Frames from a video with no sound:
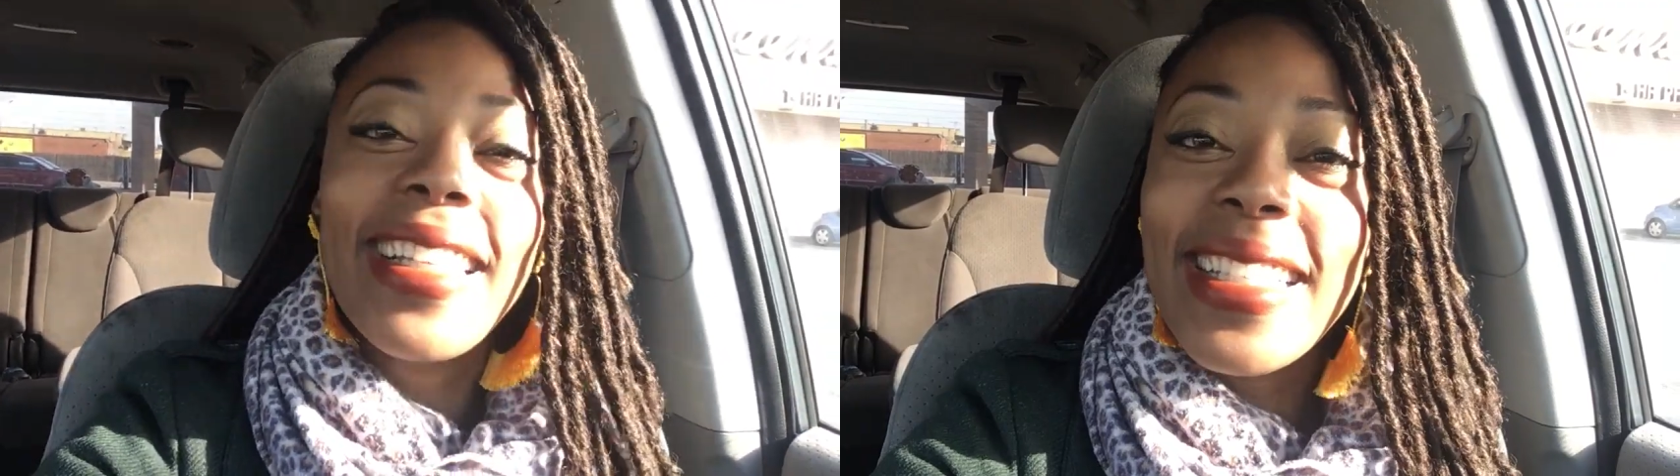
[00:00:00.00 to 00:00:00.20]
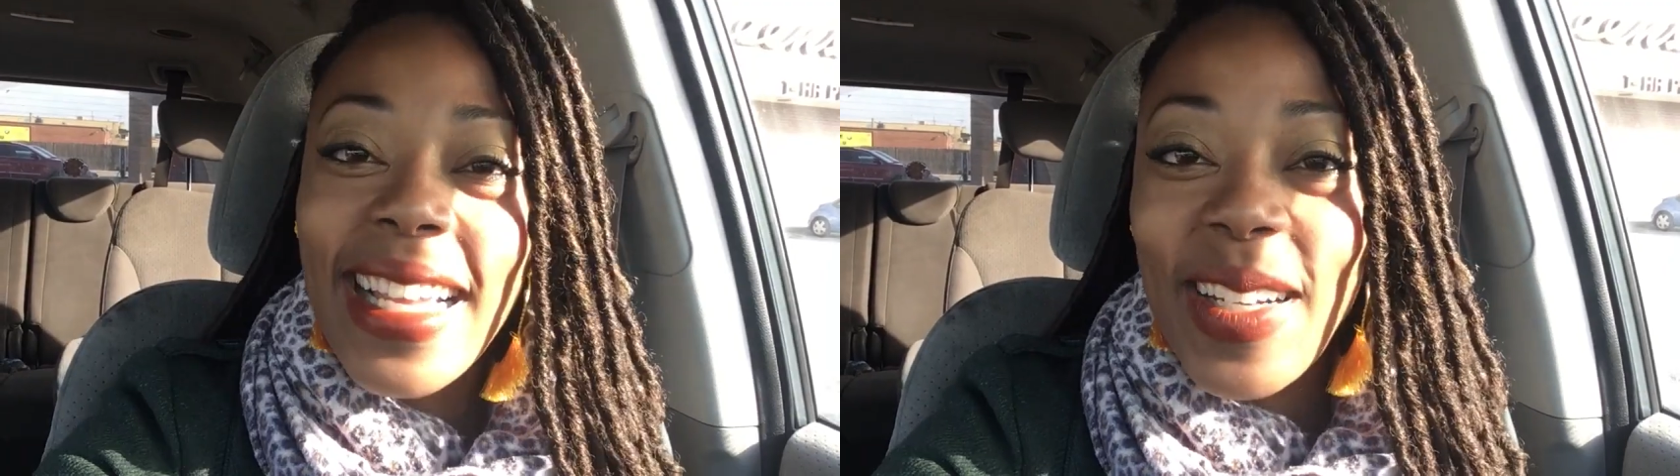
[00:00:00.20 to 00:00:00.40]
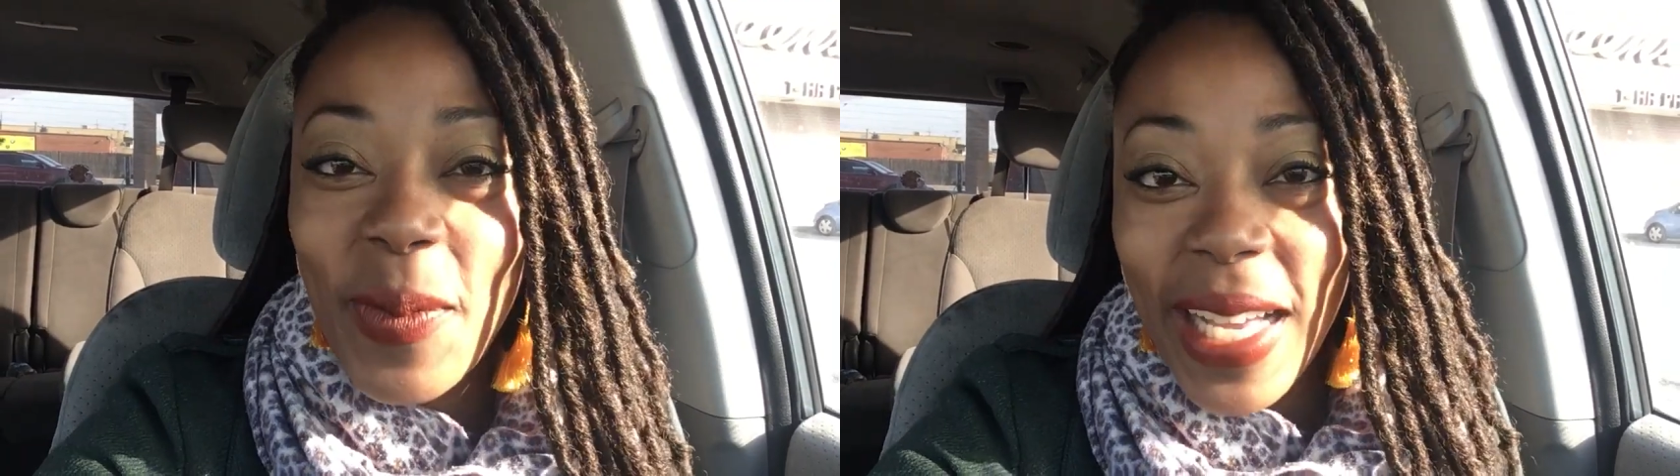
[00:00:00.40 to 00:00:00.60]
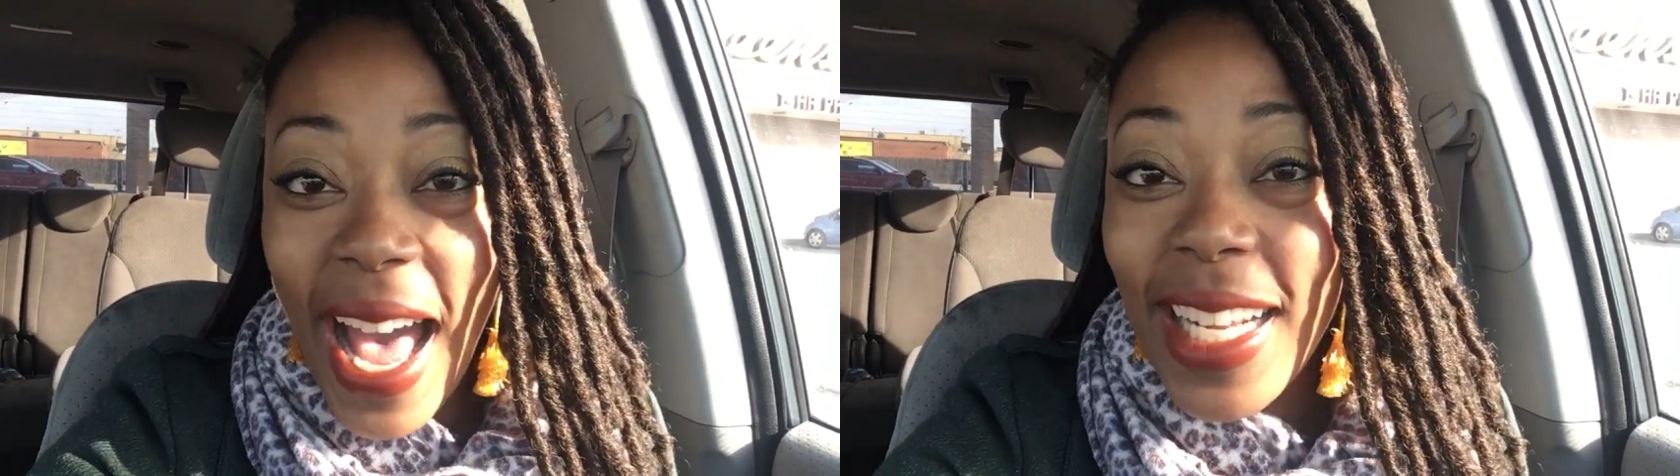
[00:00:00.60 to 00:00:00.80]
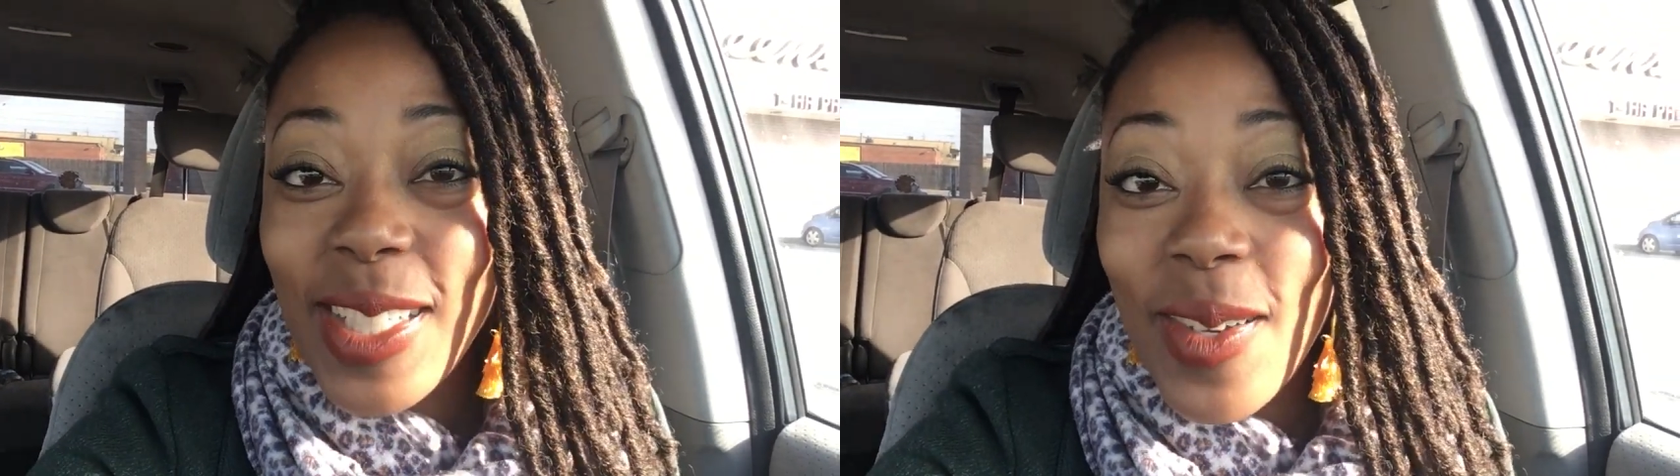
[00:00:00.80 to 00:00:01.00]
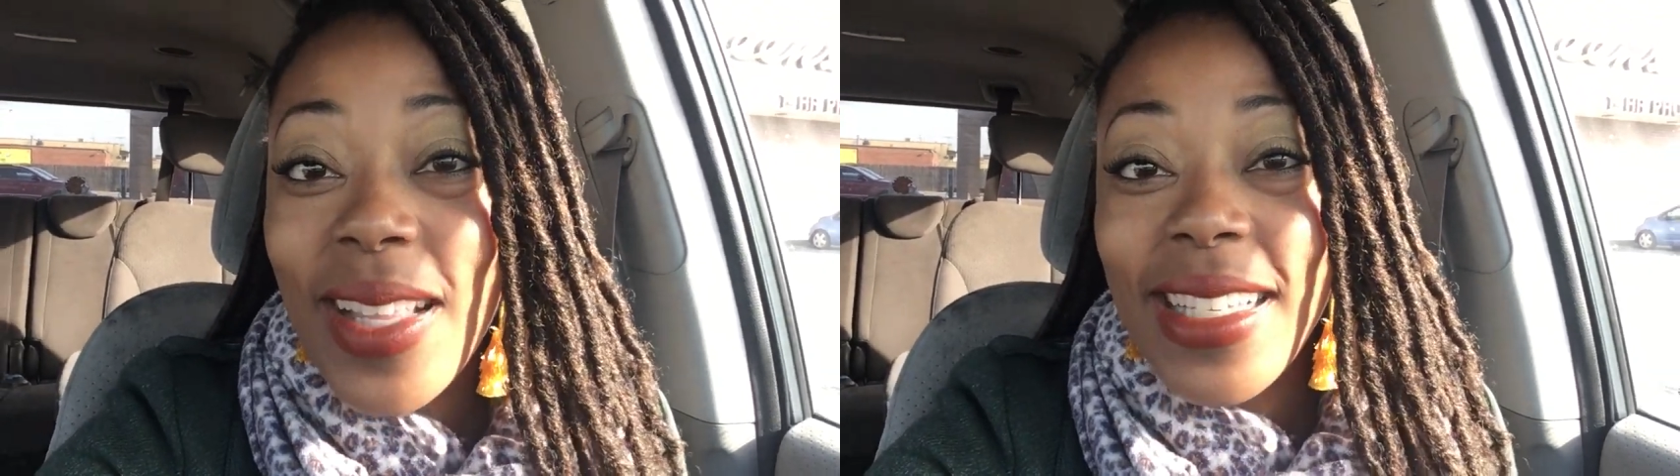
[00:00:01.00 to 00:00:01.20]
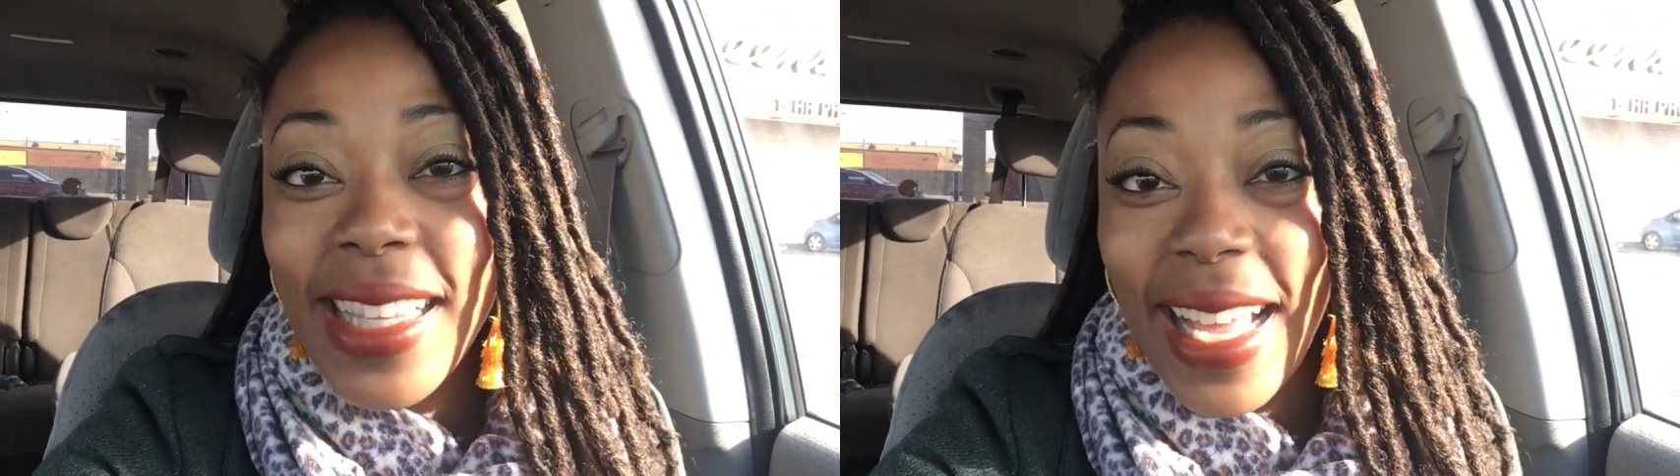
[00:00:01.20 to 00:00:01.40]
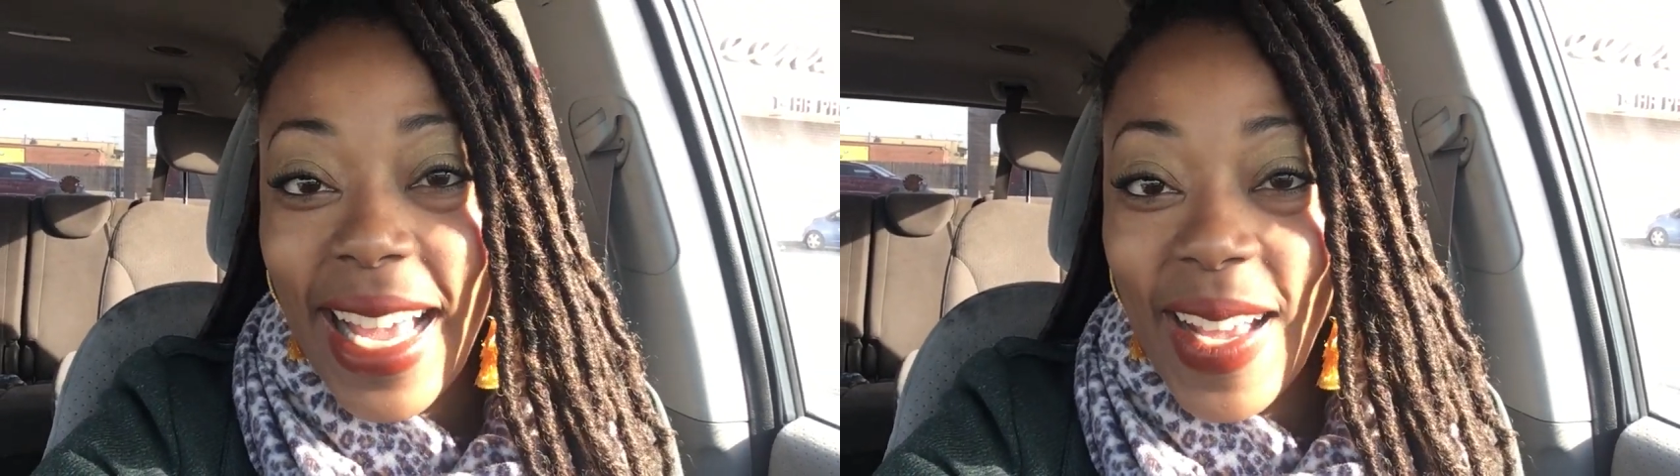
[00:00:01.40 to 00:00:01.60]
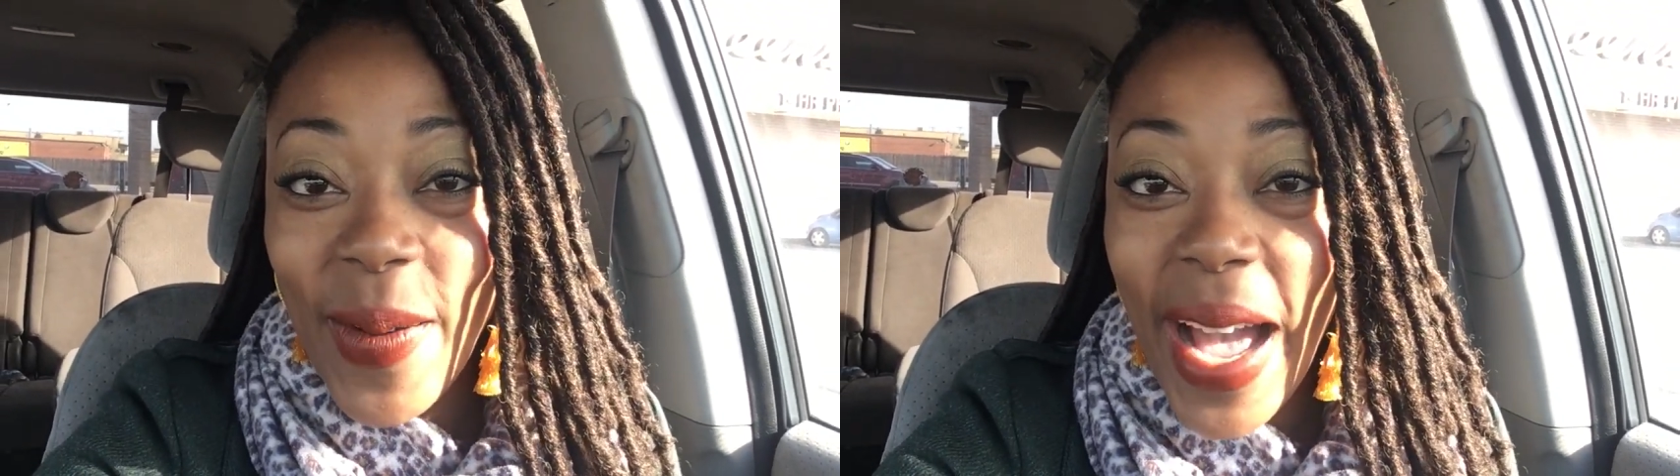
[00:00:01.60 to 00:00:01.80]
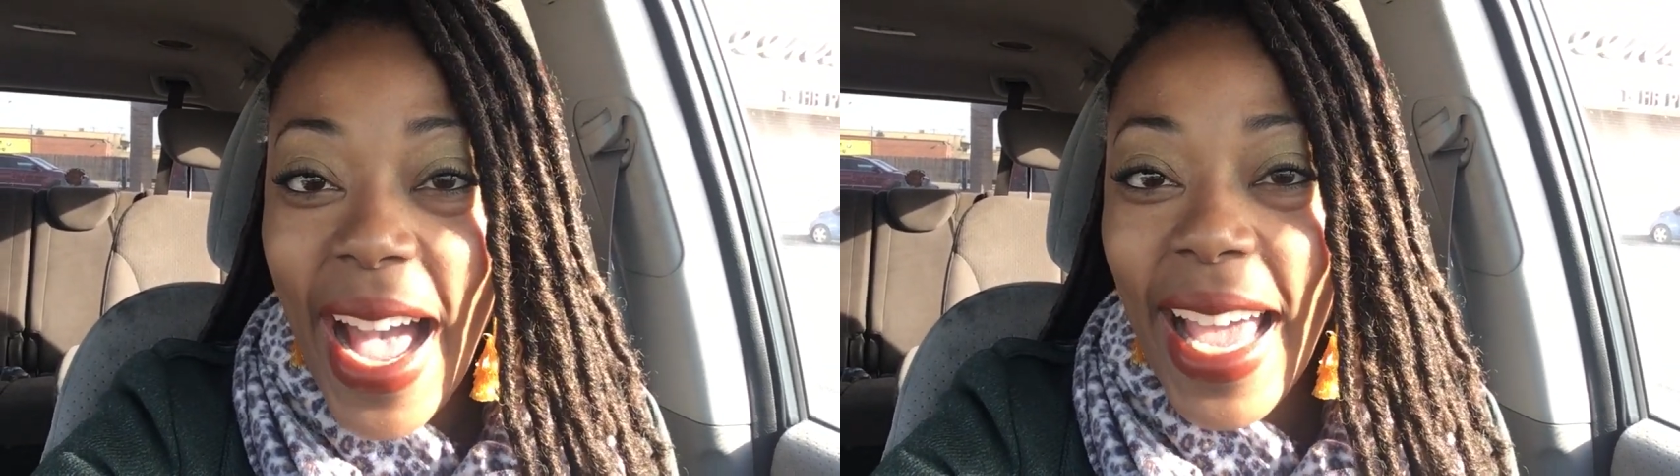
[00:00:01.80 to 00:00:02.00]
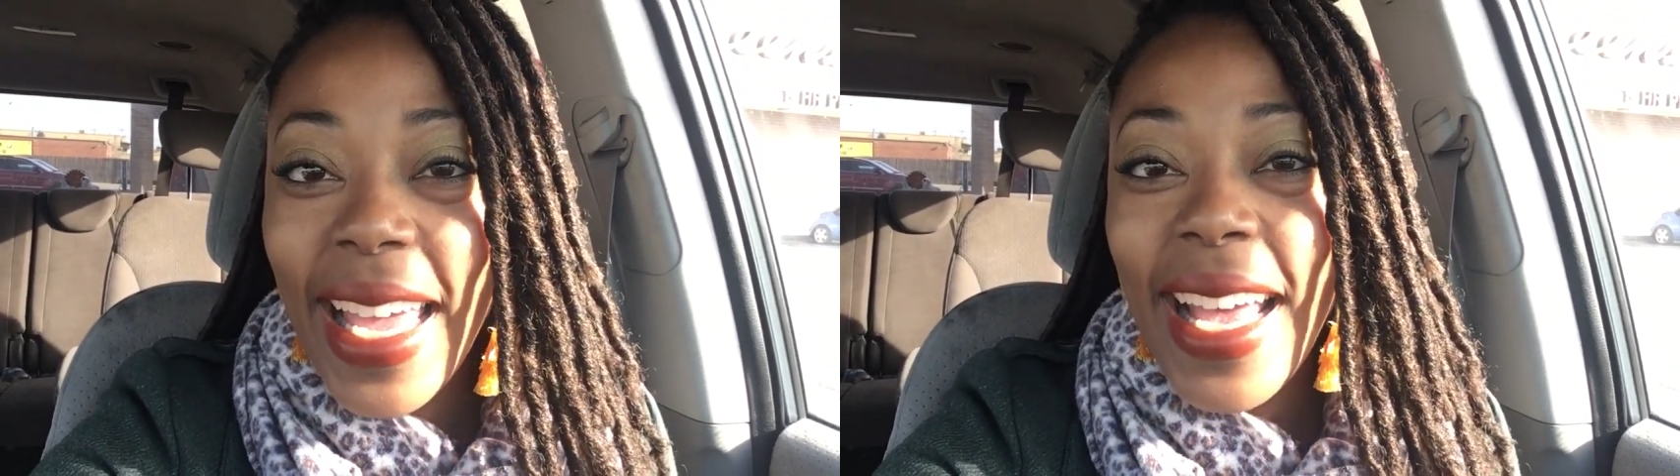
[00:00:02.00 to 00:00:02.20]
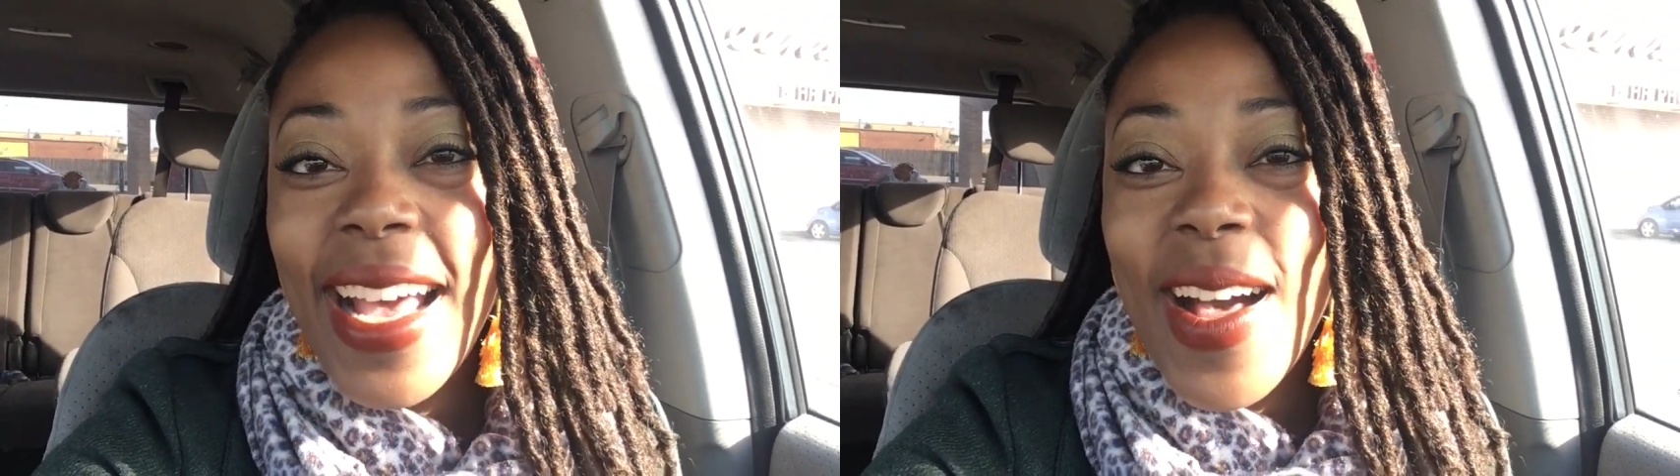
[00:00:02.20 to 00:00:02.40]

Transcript: Listen, we got to do this thing, okay?